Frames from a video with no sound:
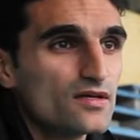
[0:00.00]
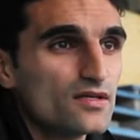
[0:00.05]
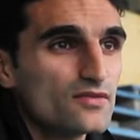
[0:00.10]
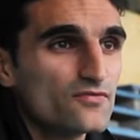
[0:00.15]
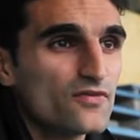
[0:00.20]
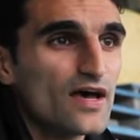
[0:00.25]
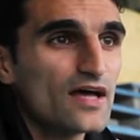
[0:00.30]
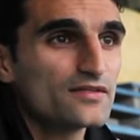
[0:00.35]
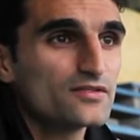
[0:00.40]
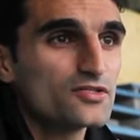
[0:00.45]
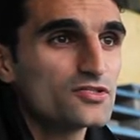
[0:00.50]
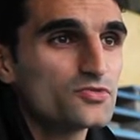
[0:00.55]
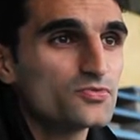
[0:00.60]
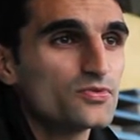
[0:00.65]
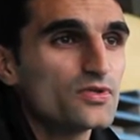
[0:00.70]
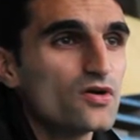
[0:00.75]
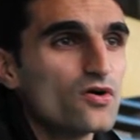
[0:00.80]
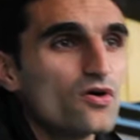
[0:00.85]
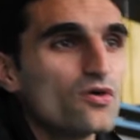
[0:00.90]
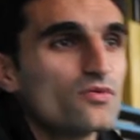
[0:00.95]
advantage
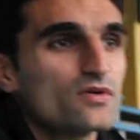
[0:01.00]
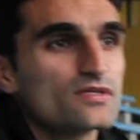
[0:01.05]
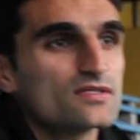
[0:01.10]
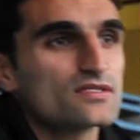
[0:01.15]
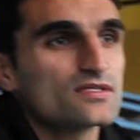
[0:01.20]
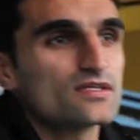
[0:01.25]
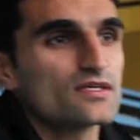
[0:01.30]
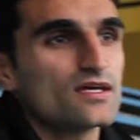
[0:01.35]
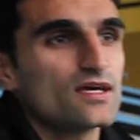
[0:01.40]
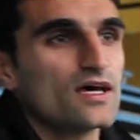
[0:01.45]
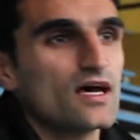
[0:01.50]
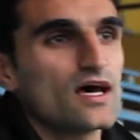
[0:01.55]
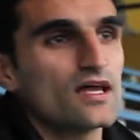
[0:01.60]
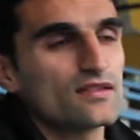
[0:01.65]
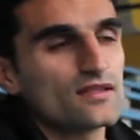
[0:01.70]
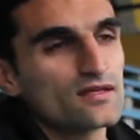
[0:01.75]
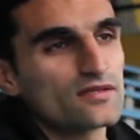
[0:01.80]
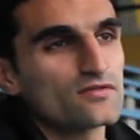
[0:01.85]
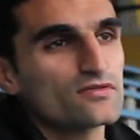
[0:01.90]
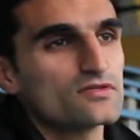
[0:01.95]
we always
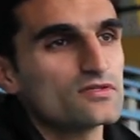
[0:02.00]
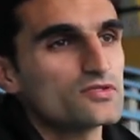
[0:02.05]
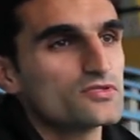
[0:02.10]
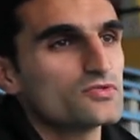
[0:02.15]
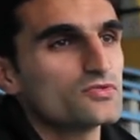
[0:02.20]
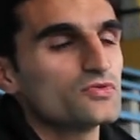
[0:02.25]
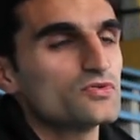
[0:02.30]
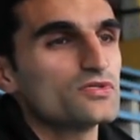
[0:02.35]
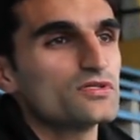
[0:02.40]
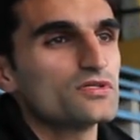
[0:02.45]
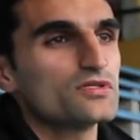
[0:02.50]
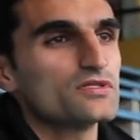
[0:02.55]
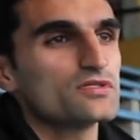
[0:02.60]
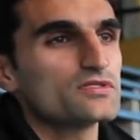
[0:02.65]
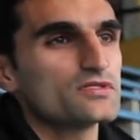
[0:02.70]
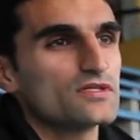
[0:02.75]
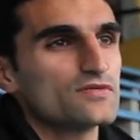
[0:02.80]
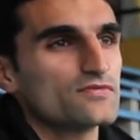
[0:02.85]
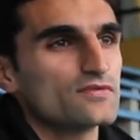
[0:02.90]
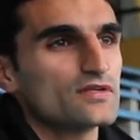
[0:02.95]
had, like these two
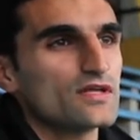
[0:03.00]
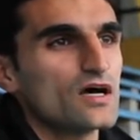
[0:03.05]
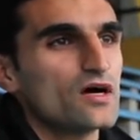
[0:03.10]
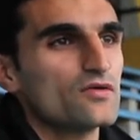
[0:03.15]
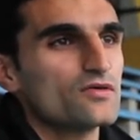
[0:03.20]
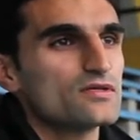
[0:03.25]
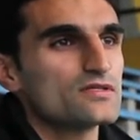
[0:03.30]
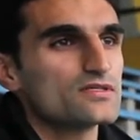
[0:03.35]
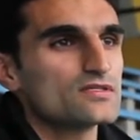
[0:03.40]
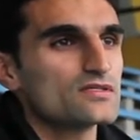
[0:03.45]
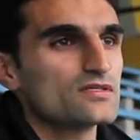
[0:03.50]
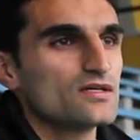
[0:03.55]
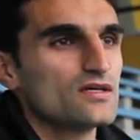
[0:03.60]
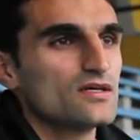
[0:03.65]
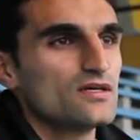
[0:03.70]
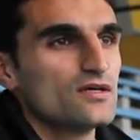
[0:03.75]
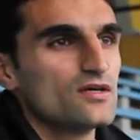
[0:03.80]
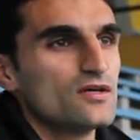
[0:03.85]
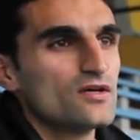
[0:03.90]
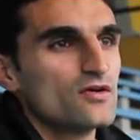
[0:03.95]
years, even now, it's
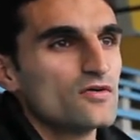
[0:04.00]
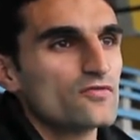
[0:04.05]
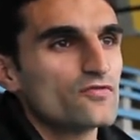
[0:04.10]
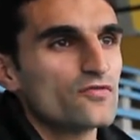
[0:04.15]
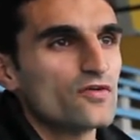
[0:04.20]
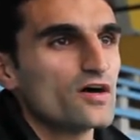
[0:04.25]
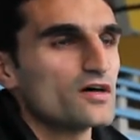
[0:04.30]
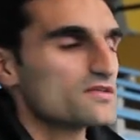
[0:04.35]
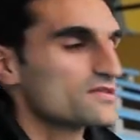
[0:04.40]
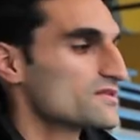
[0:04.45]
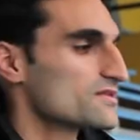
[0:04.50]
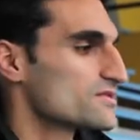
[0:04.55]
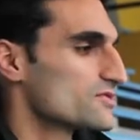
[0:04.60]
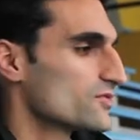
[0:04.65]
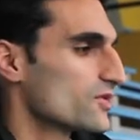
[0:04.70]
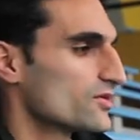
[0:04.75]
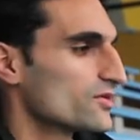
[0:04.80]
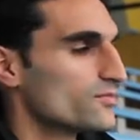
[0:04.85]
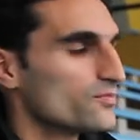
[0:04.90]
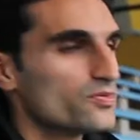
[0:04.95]
for us, it's
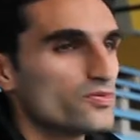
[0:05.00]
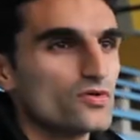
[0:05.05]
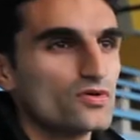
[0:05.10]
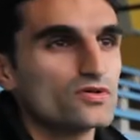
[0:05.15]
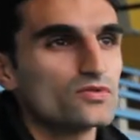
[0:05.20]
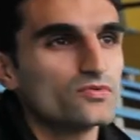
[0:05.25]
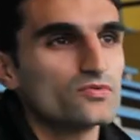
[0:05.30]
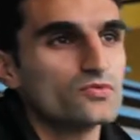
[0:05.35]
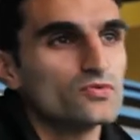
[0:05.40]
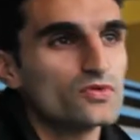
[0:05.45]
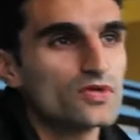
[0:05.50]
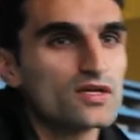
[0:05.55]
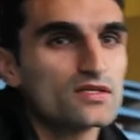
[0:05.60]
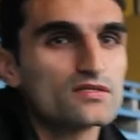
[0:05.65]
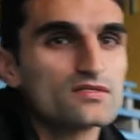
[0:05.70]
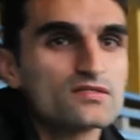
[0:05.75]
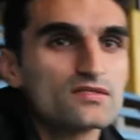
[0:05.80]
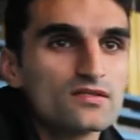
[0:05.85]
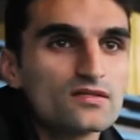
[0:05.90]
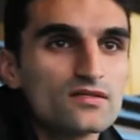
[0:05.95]
not important who
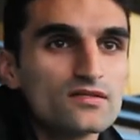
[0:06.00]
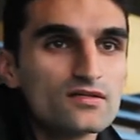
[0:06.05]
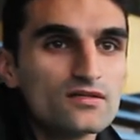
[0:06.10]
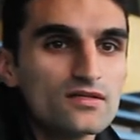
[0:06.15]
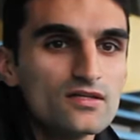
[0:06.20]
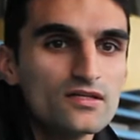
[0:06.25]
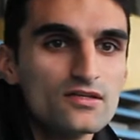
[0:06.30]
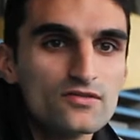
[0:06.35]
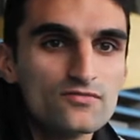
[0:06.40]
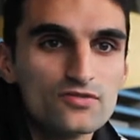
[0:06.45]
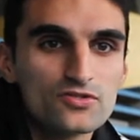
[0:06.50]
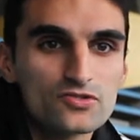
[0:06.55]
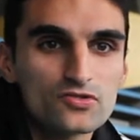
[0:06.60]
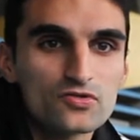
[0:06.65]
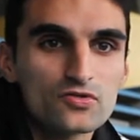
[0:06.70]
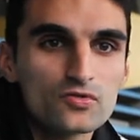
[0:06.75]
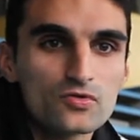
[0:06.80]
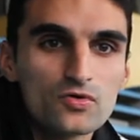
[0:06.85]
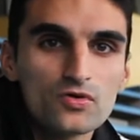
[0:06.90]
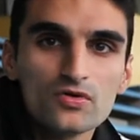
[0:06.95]
gets the
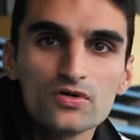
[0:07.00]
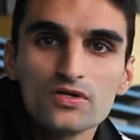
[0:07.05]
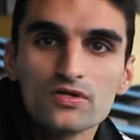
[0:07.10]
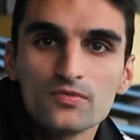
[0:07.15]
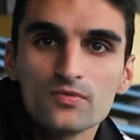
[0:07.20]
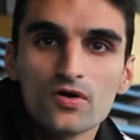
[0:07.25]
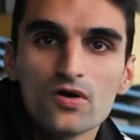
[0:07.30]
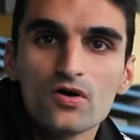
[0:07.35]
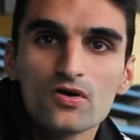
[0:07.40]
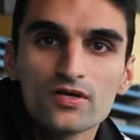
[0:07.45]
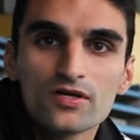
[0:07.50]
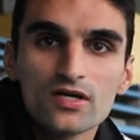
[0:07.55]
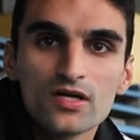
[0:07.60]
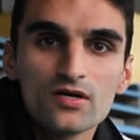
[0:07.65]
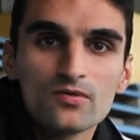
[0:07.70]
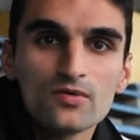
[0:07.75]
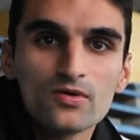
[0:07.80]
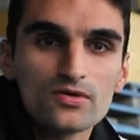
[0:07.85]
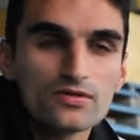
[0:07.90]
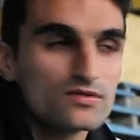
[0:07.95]
individual glory. We all
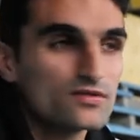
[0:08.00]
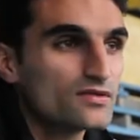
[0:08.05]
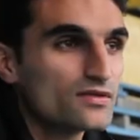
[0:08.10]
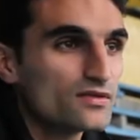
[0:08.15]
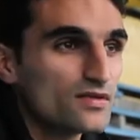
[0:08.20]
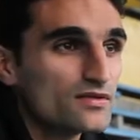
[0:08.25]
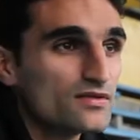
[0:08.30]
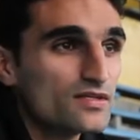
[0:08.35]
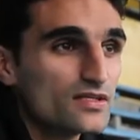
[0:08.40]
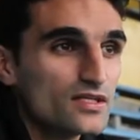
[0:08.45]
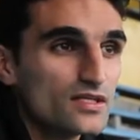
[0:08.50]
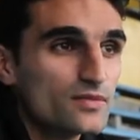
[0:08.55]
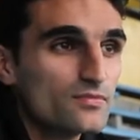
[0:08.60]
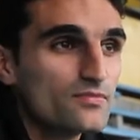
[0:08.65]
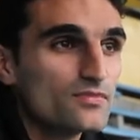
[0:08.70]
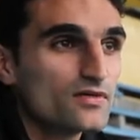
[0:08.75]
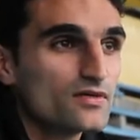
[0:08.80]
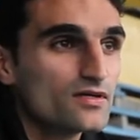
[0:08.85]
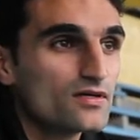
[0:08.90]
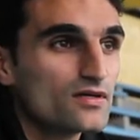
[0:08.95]
care about the
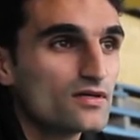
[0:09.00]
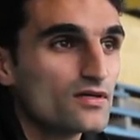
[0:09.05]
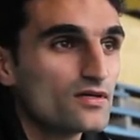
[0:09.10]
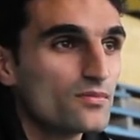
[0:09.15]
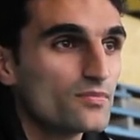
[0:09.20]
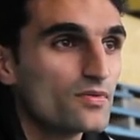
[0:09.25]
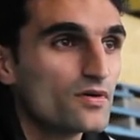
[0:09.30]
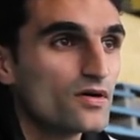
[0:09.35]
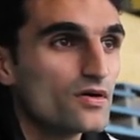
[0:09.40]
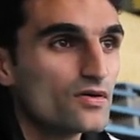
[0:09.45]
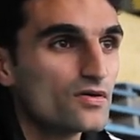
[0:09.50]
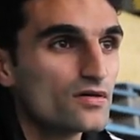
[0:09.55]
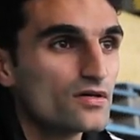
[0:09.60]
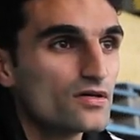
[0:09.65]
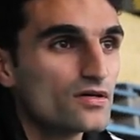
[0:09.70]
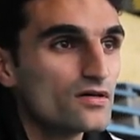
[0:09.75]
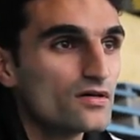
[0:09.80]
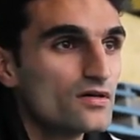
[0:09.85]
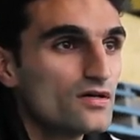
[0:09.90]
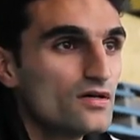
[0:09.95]
team, about
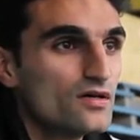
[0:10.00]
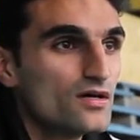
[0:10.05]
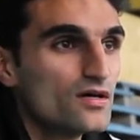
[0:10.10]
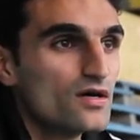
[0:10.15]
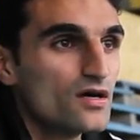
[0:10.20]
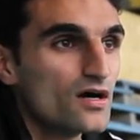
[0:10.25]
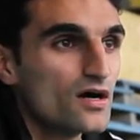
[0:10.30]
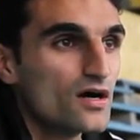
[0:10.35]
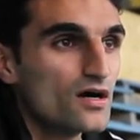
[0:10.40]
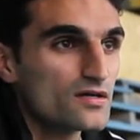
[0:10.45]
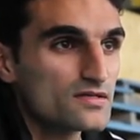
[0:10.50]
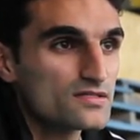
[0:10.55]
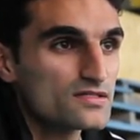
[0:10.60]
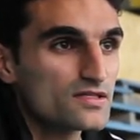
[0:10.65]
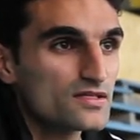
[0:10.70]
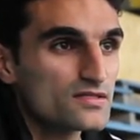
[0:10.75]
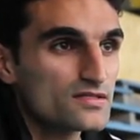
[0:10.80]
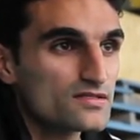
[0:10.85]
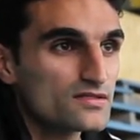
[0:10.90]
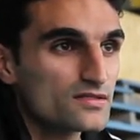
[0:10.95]
uh,
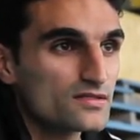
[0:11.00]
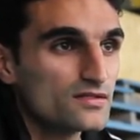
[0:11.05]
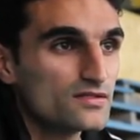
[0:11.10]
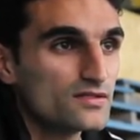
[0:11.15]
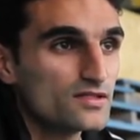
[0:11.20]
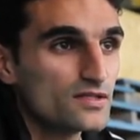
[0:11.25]
us as a